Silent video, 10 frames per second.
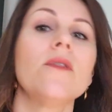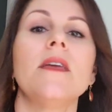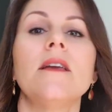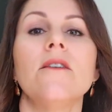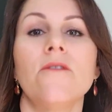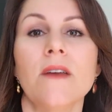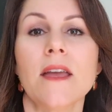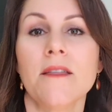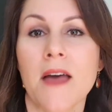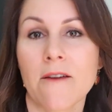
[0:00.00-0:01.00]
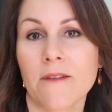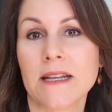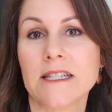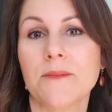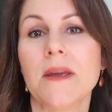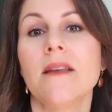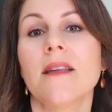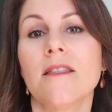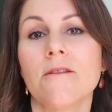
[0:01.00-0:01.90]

that fee disappears and